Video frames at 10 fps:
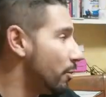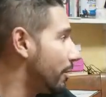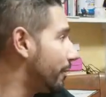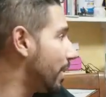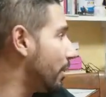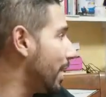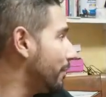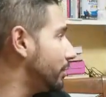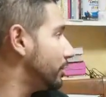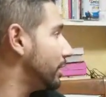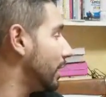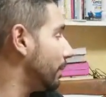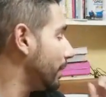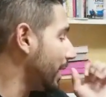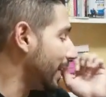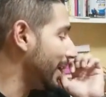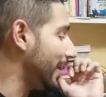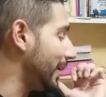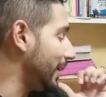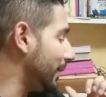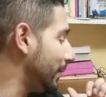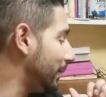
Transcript: without having to set up a